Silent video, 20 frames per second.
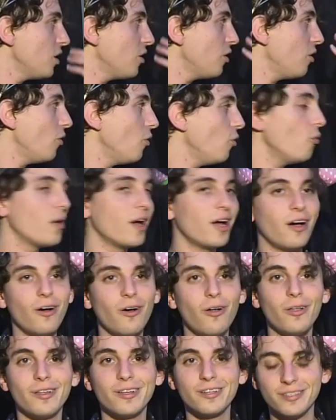Oh,
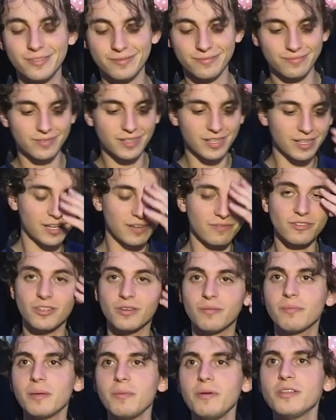well. I'll have
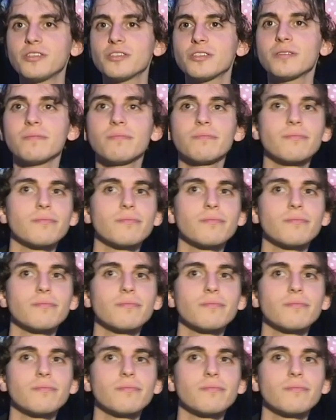to. Maybe it's.